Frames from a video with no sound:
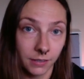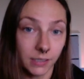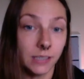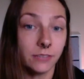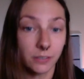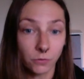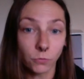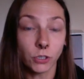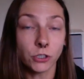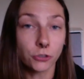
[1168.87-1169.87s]
even
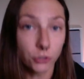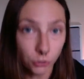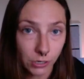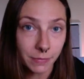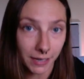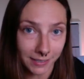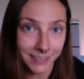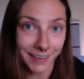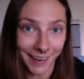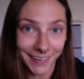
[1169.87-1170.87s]
when you're screaming
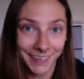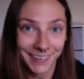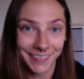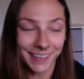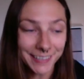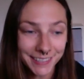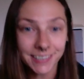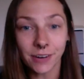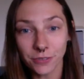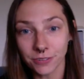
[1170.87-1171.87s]
inside. That's
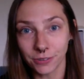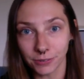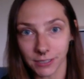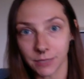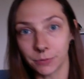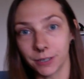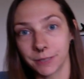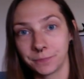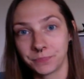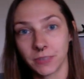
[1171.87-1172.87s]
South Node Libra.